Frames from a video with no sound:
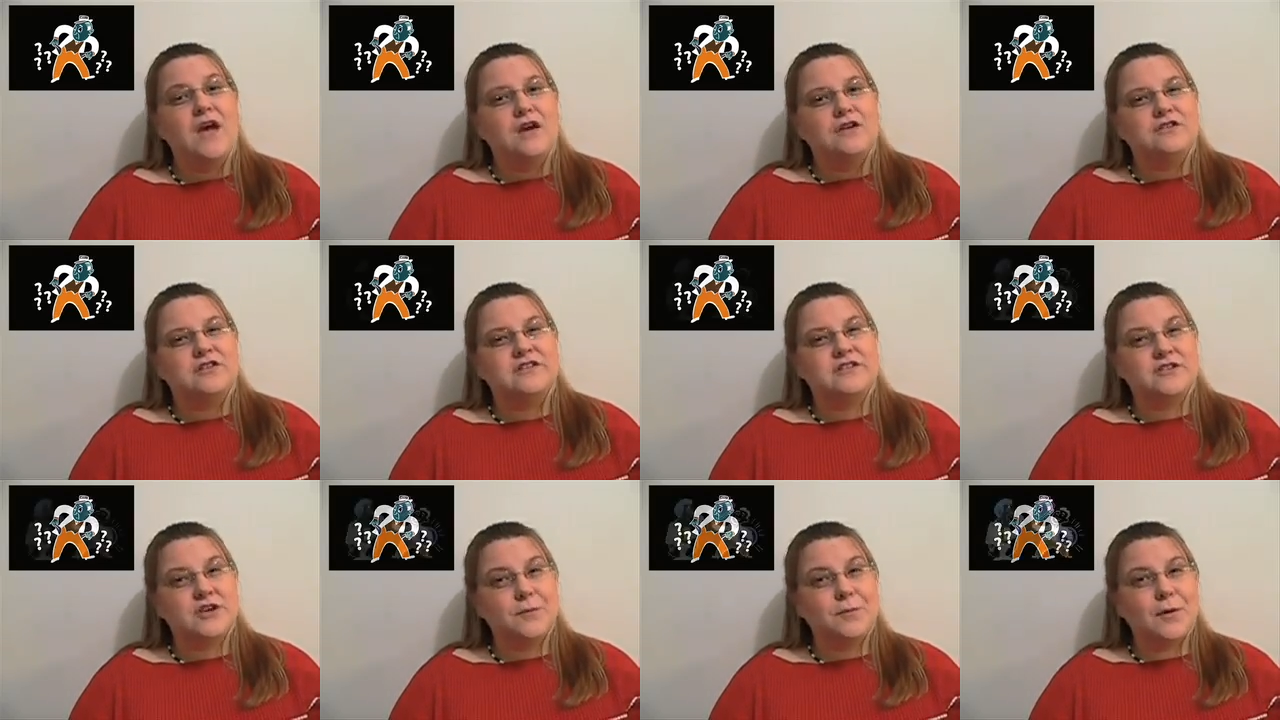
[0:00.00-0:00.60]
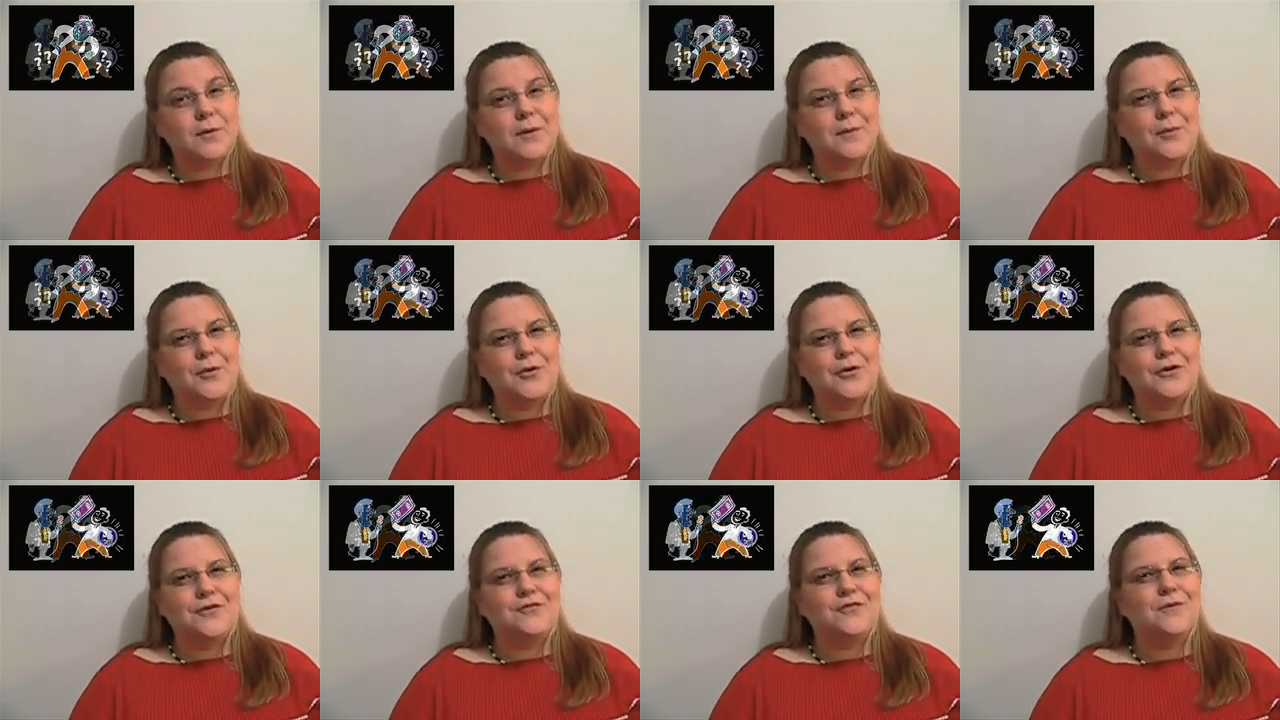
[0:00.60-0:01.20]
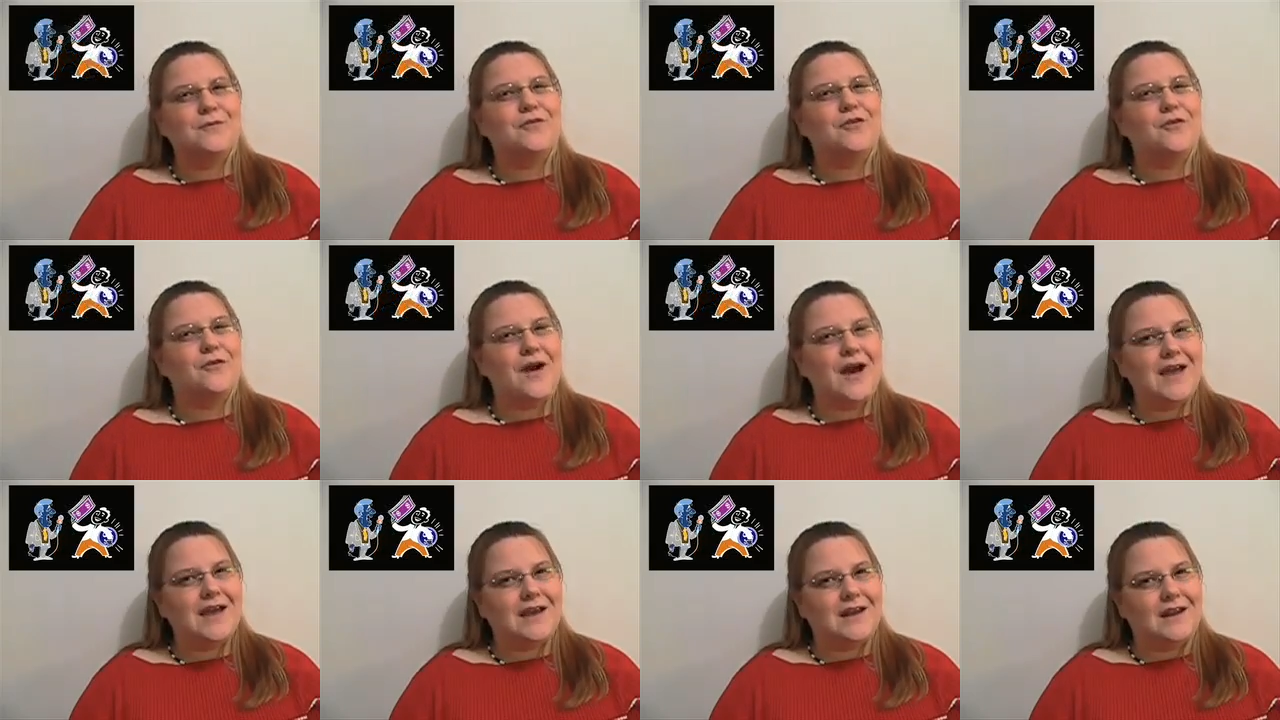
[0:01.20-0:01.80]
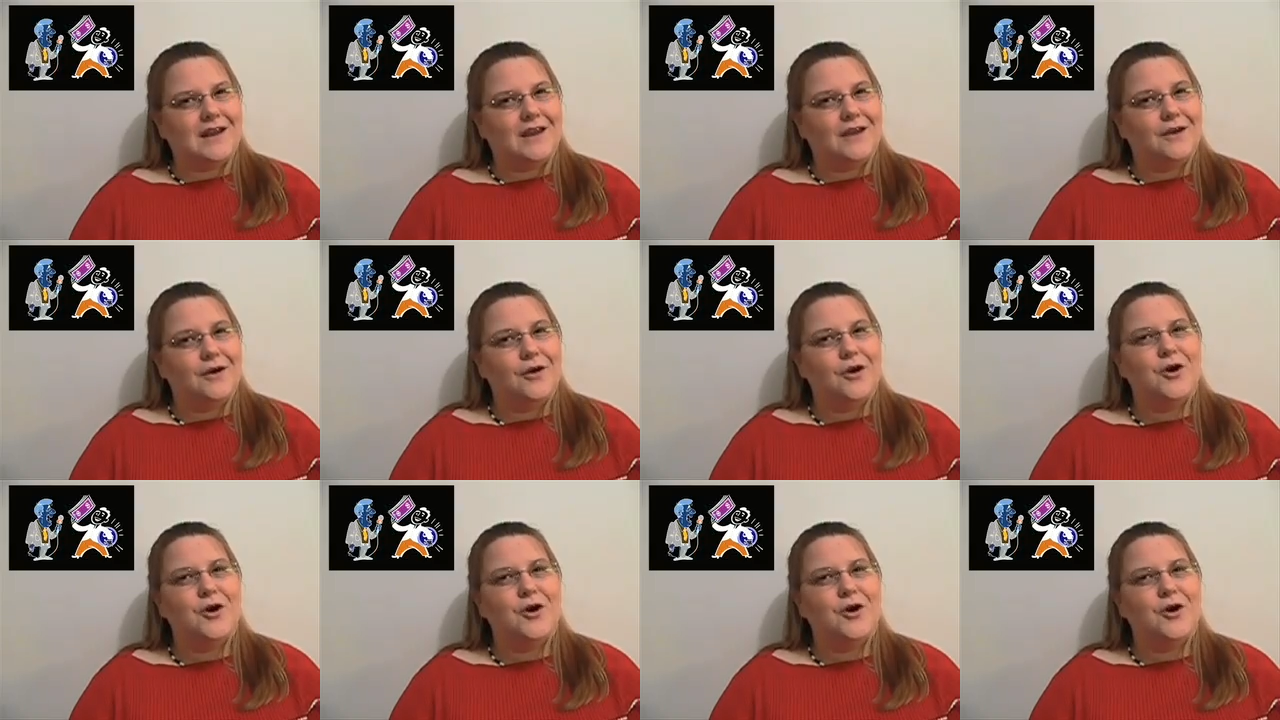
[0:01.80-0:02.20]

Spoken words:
To scoop a reporter from Variety,